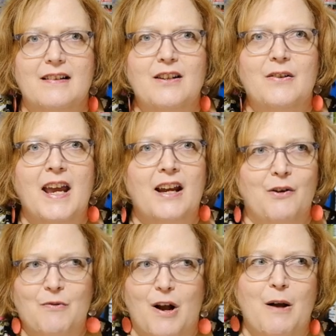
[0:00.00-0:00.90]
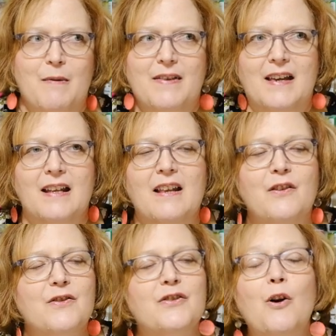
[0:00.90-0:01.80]
You can't go wrong with it. And
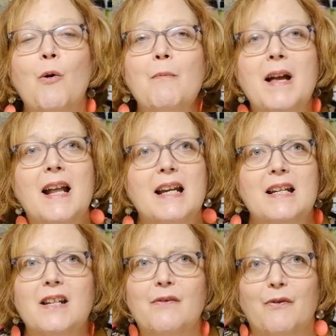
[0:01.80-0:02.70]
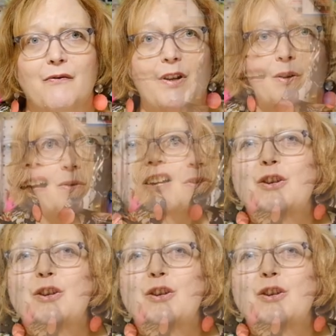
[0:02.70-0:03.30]
there's so many different views.